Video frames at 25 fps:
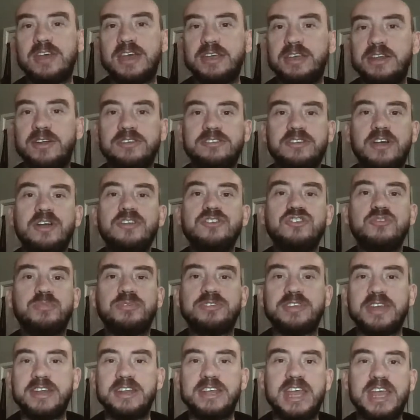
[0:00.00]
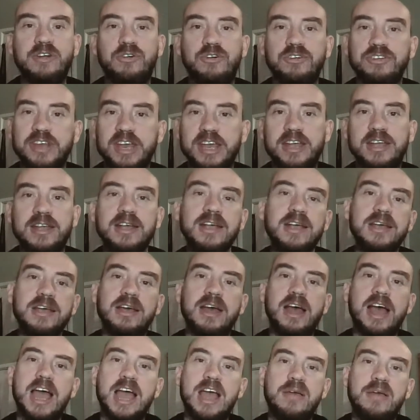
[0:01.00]
it's 100% year on year.
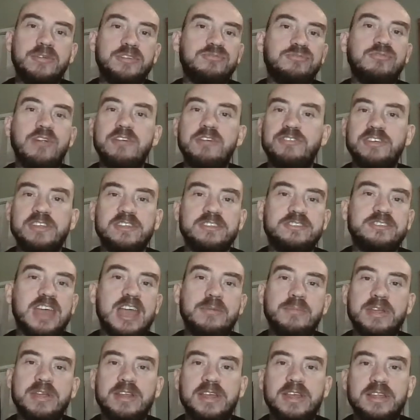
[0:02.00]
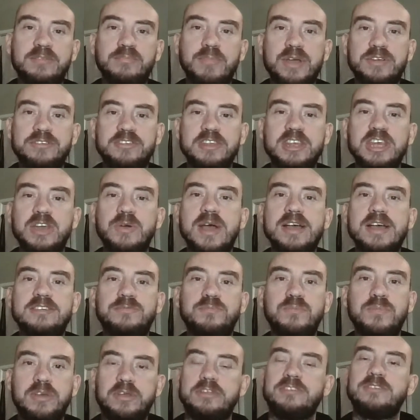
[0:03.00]
It's roughly the same in most of the
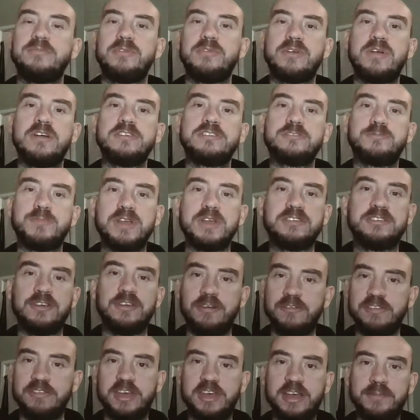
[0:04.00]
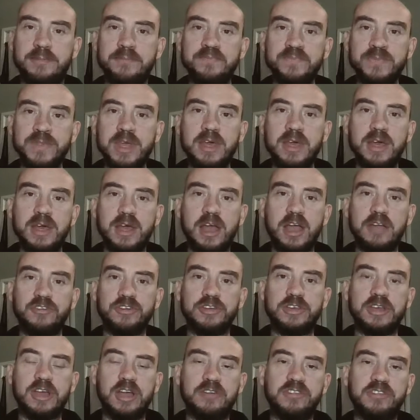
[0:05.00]
US. Some of the guys speak to over
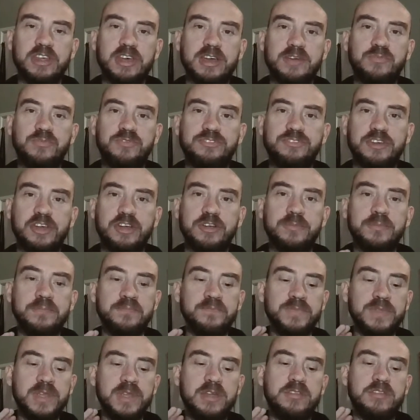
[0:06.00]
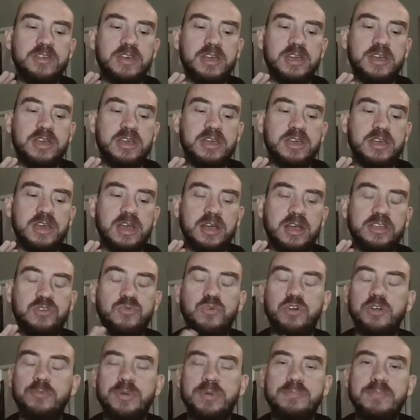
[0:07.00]
there. So
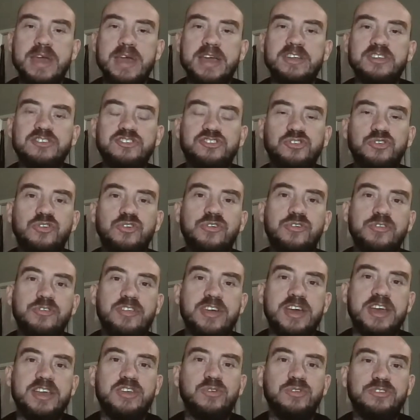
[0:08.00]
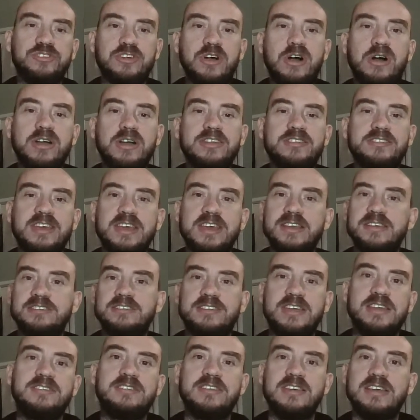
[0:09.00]
you want to be making sure that you're targeting
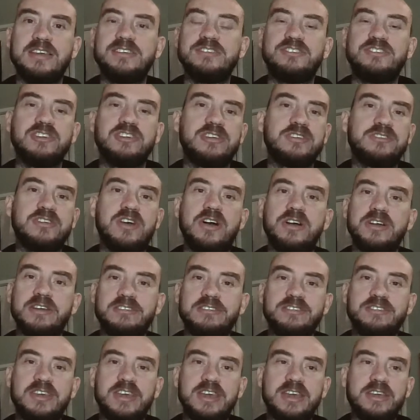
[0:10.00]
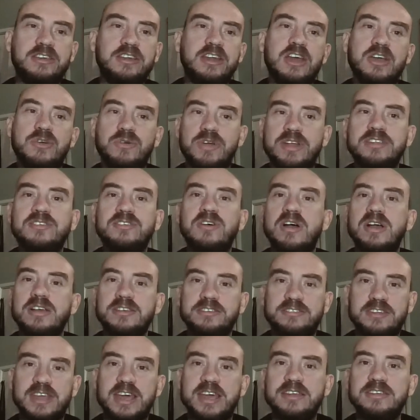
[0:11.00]
cities, you're targeting,
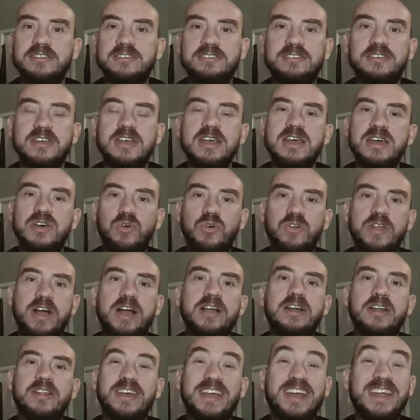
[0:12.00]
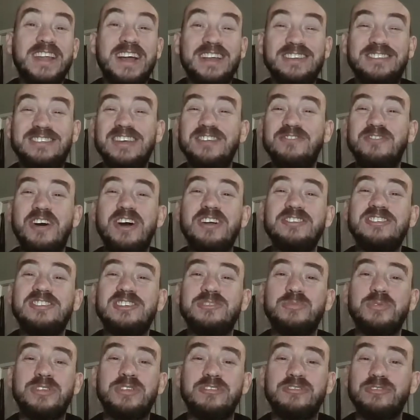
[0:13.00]
entire states, all that kind of thing. And that's the
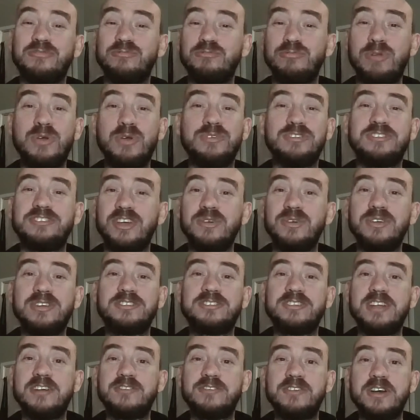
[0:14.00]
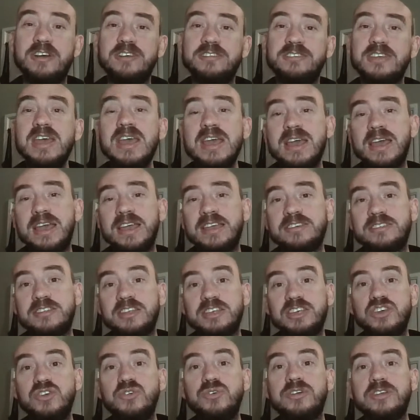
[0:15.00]
advantage with this rote solar stuff, guys, is
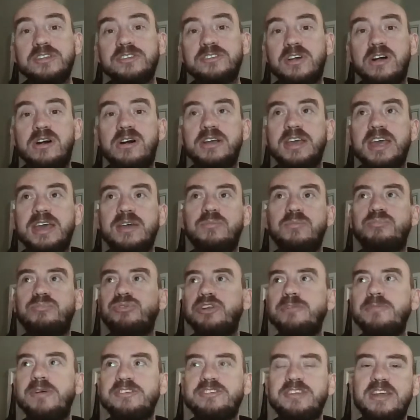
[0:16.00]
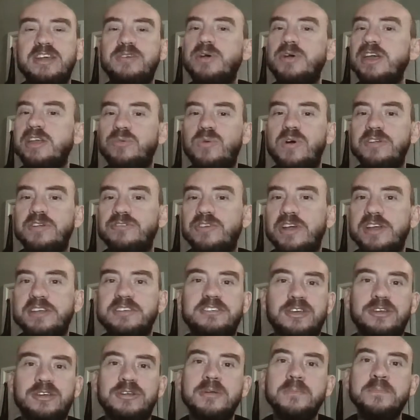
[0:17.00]
that you can target pretty much anywhere you want, right?
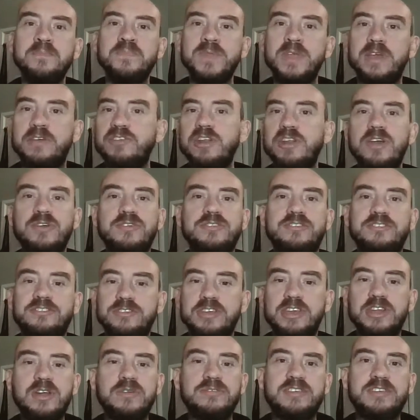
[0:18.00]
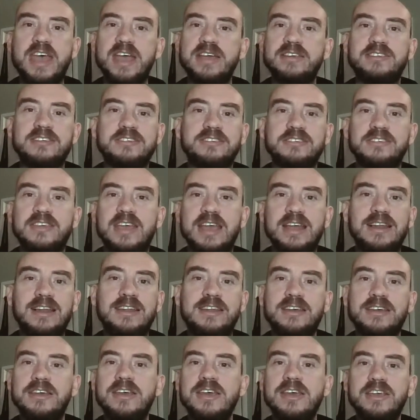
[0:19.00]
So if Texas is
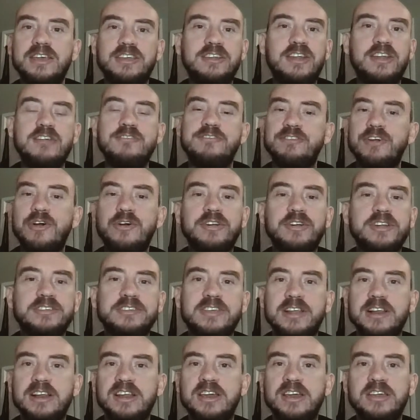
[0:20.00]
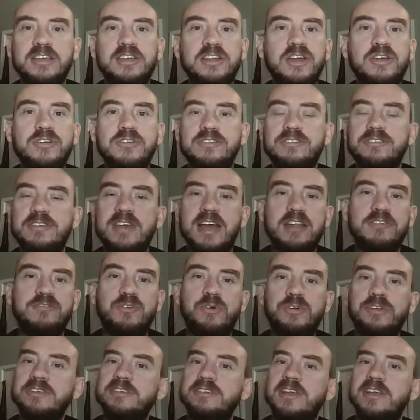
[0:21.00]
killing it, Florida's killing it,
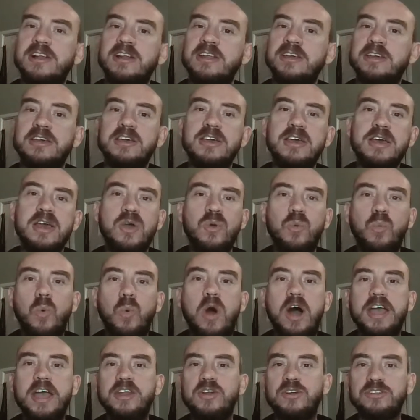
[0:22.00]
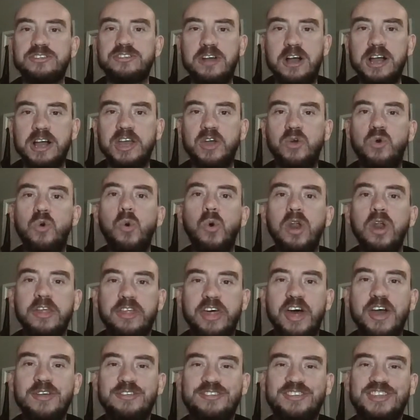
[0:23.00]
California's killing it. Why not target all
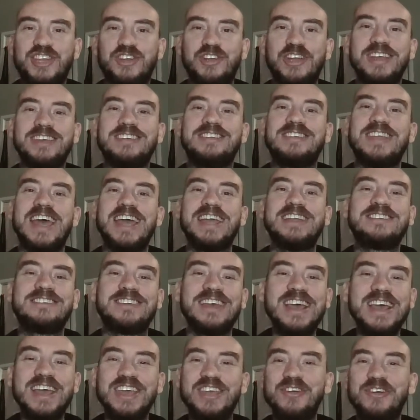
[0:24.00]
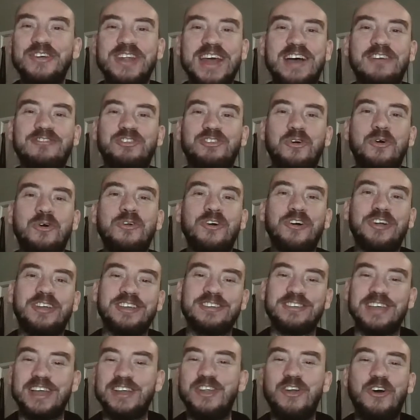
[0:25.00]
of those three states? You're going to have door
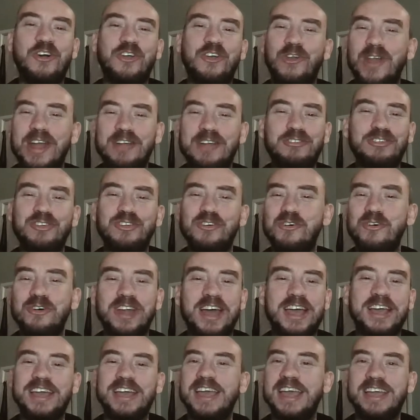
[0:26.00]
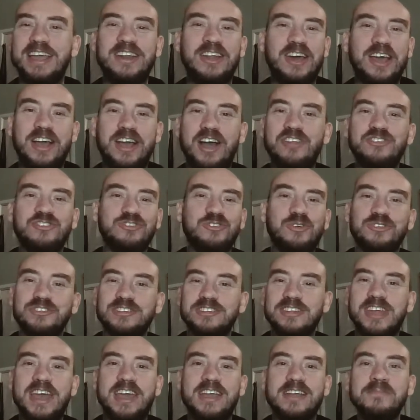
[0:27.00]
knockers like knocking on every door, like hitting like 100 doors
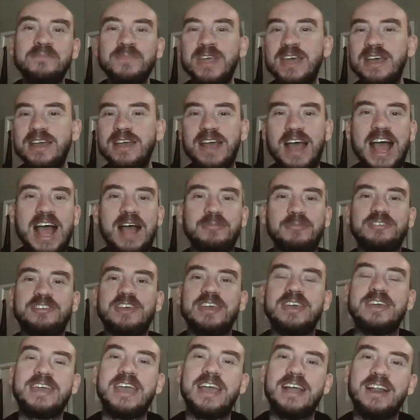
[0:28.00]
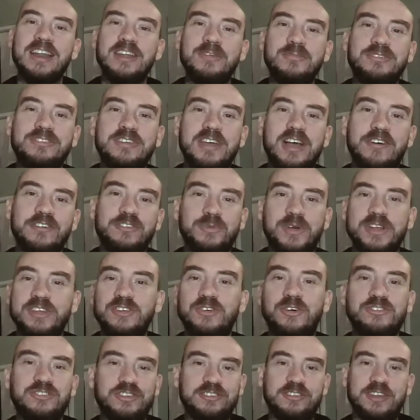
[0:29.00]
a day, absolutely killing themselves, where
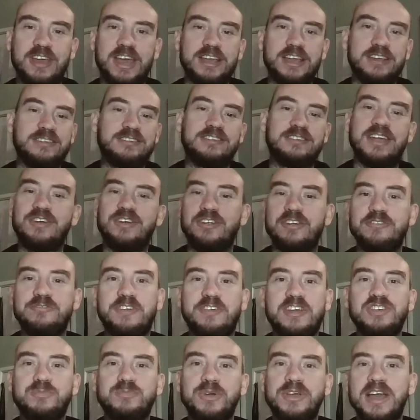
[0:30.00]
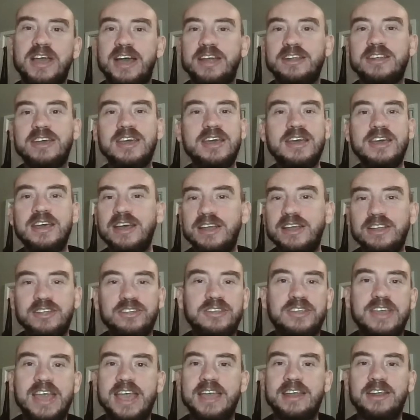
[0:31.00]
you're just like stick on a Facebook ad,
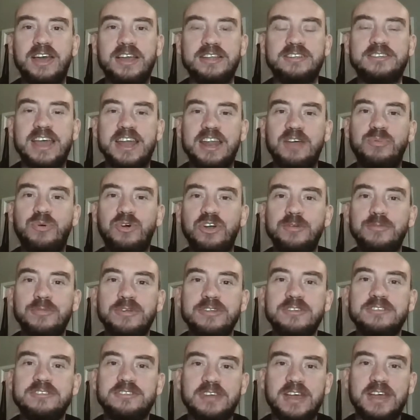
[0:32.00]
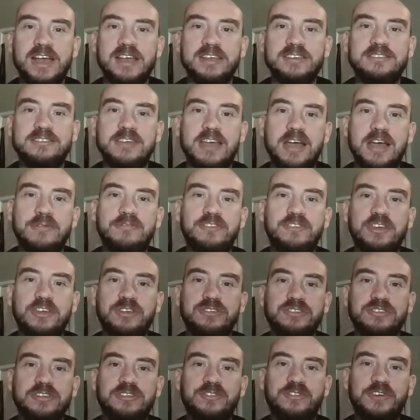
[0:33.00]
getting like 10 appointments set up for
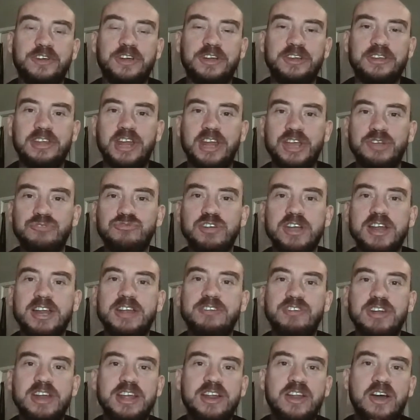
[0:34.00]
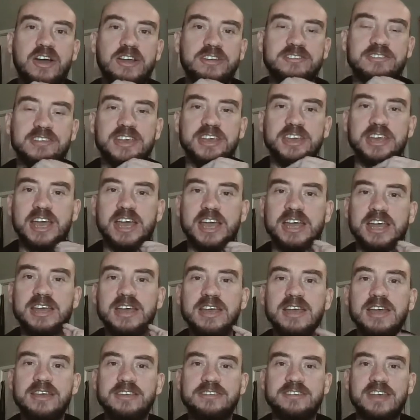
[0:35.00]
you just for, really, really nicely
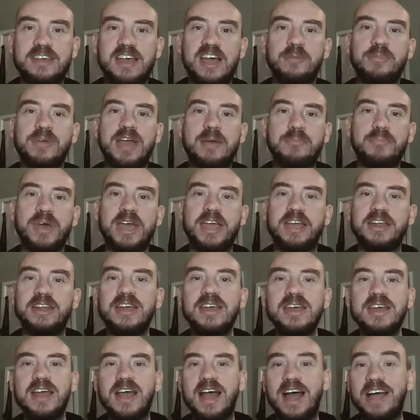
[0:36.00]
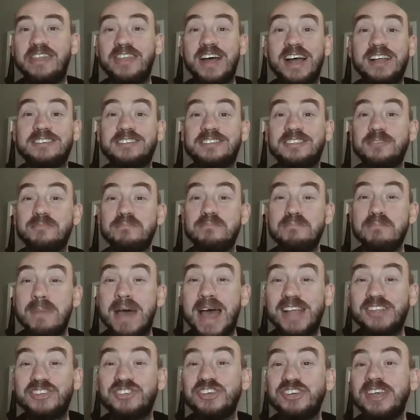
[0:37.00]
set up campaign. And that's the
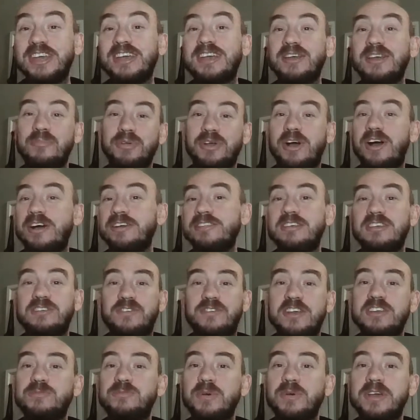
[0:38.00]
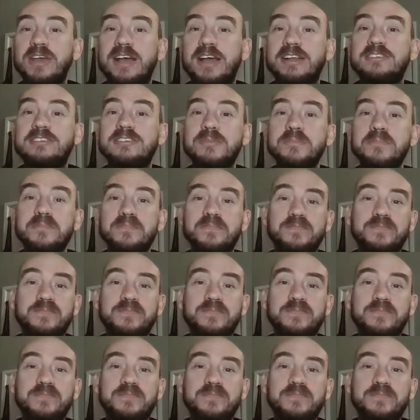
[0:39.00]
magic behind these Facebook ads.